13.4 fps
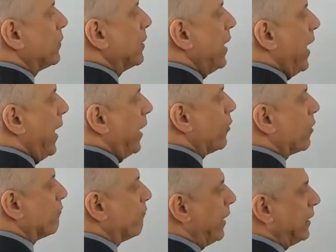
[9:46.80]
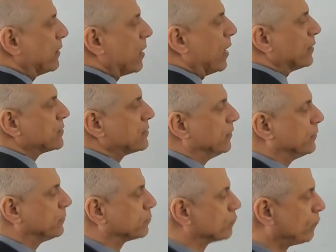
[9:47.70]
K, or rate
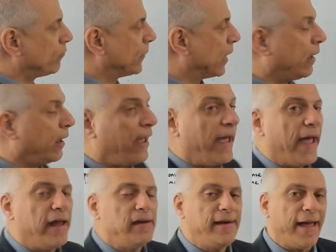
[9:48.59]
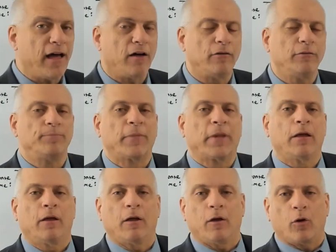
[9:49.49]
constant. And now
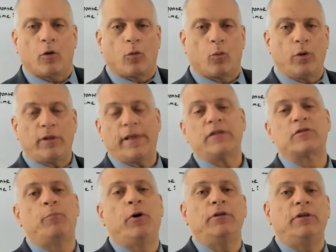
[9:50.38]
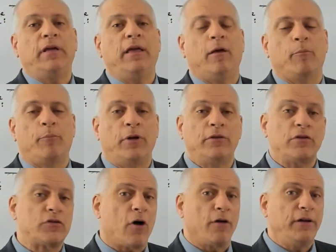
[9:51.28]
let's put
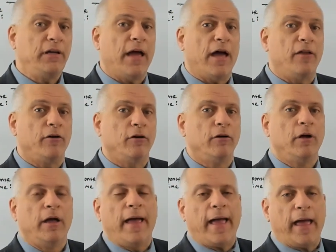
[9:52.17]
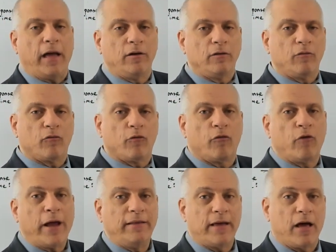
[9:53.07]
this all together and
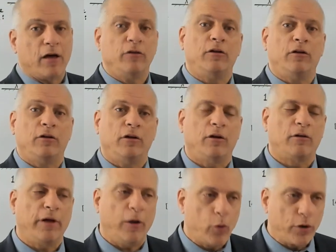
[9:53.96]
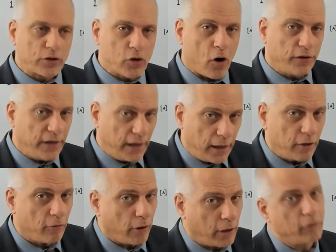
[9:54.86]
write down what's called the
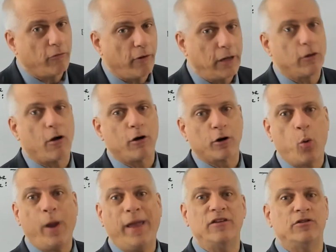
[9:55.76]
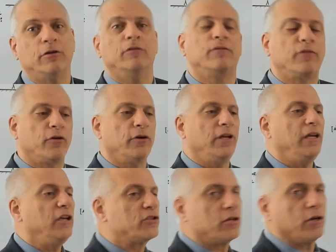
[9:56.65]
integrated rate law equation for
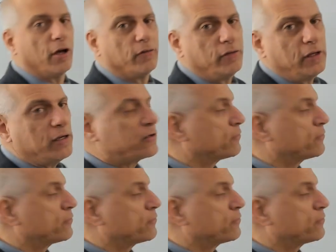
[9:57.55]
each of these